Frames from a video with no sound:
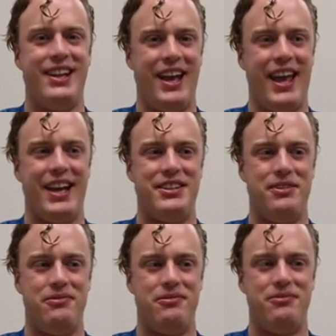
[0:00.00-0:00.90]
And
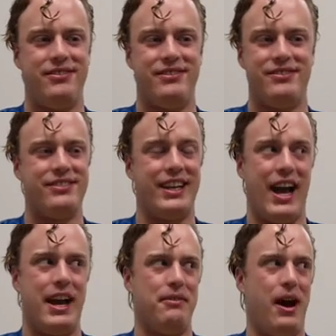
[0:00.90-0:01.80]
you, like,
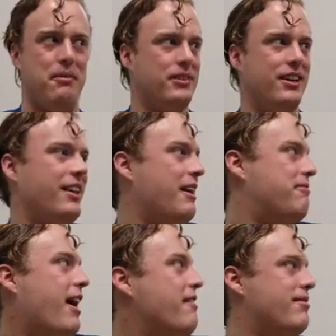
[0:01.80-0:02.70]
I'm literally a
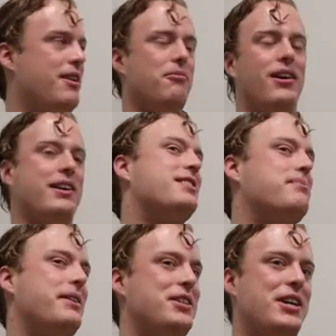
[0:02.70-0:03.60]
5-minute walk to
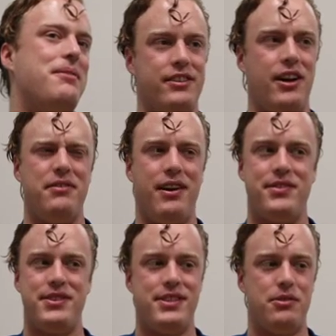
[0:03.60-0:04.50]
my job. A lot of
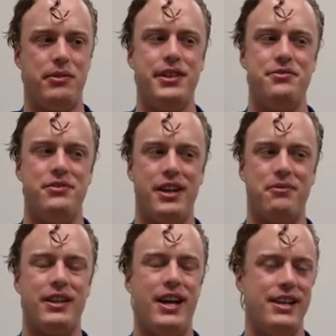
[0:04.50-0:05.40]
offices are really,
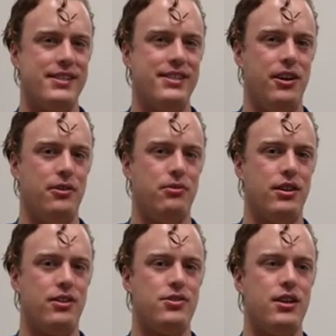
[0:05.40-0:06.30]
like, relaxed, you know?
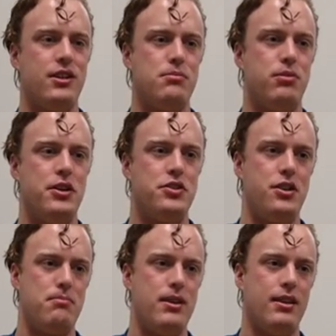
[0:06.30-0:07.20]
Like, there's not this pressure
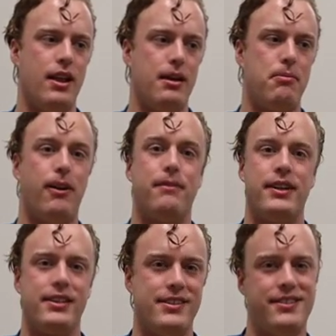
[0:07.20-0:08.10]
to be, like,
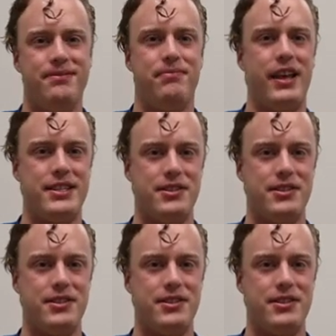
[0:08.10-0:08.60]
perfect as a